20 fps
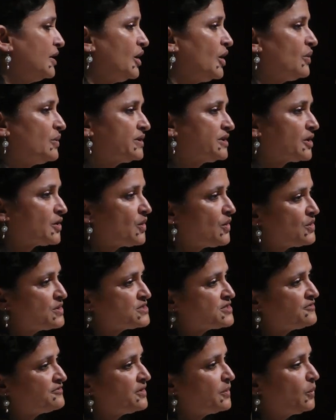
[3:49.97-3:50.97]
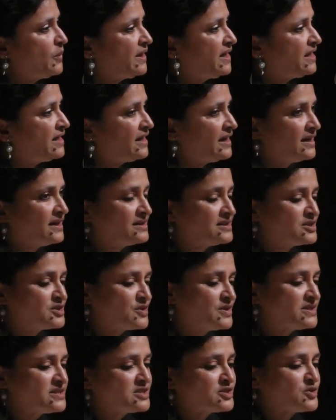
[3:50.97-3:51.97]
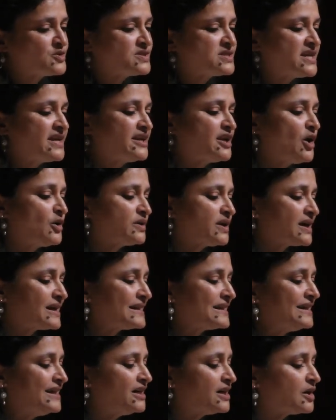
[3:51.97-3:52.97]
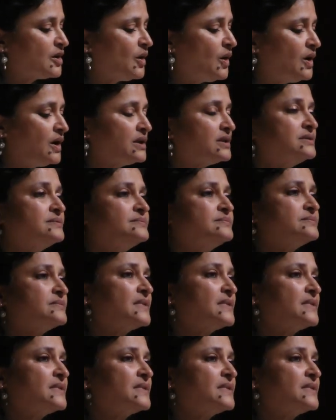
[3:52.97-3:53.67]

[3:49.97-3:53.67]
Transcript: over the course of the weekend is to send out a clear call.